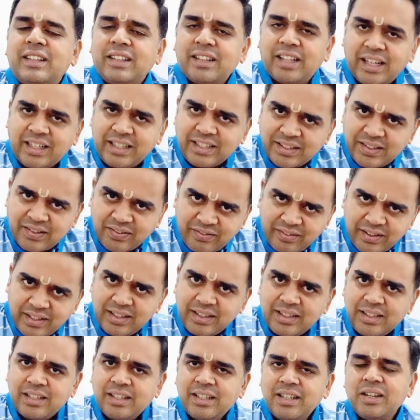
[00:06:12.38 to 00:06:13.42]
That is
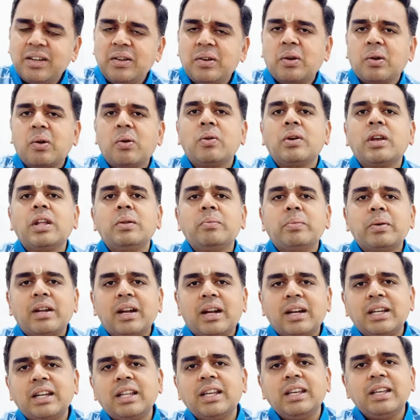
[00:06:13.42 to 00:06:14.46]
when Kongil
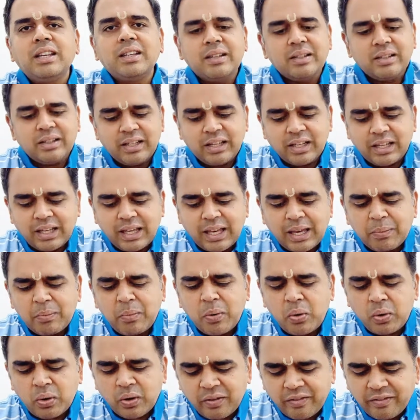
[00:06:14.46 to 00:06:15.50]
Piratti came
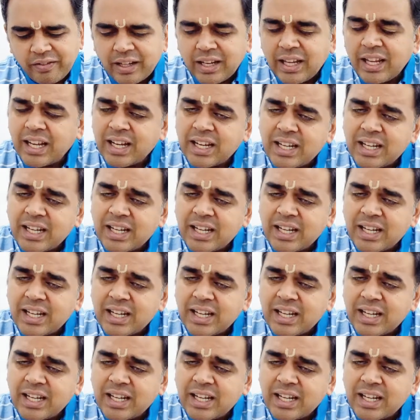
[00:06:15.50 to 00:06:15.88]
out very